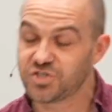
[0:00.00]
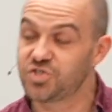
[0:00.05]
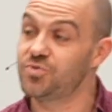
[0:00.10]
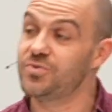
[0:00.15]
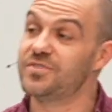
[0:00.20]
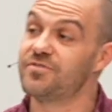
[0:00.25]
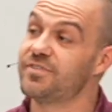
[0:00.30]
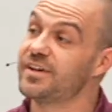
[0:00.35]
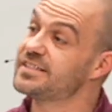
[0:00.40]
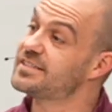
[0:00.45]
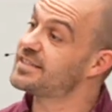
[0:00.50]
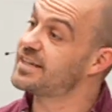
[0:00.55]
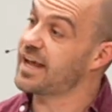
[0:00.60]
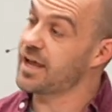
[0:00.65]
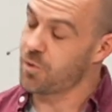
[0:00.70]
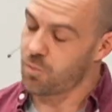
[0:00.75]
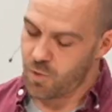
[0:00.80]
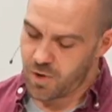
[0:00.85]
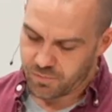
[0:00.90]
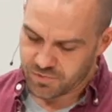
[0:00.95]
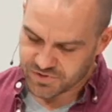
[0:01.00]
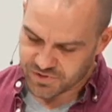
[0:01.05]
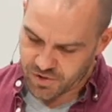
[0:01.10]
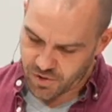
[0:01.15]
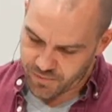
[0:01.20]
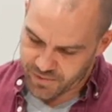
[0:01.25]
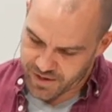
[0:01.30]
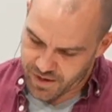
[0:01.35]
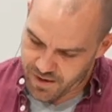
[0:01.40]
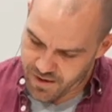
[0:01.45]
to investigate what was
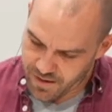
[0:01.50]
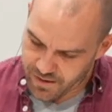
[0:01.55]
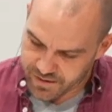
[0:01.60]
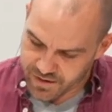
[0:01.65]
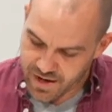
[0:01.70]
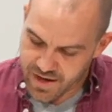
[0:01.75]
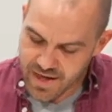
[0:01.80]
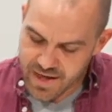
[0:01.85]
going on.